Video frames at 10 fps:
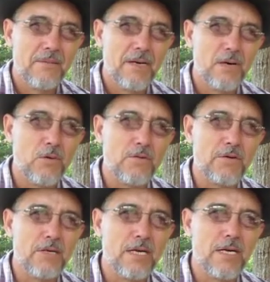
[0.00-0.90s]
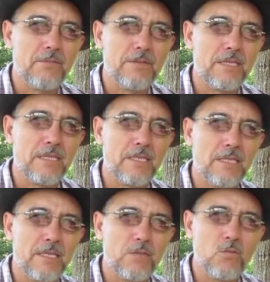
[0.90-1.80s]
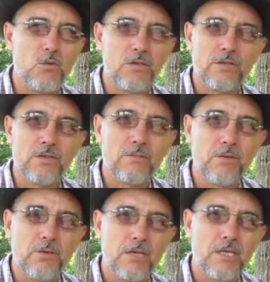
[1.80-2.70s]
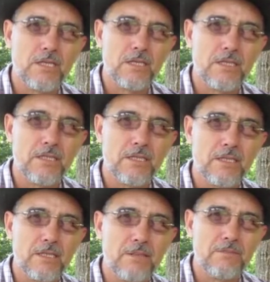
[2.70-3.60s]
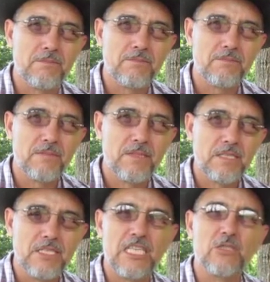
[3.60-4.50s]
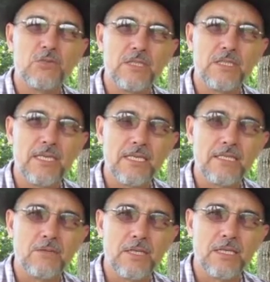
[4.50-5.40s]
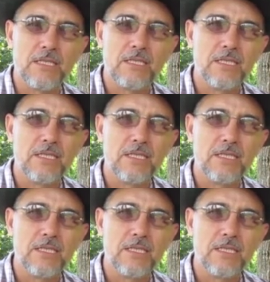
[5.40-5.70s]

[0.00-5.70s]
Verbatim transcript: However, um, the uh, war broke on um, January 81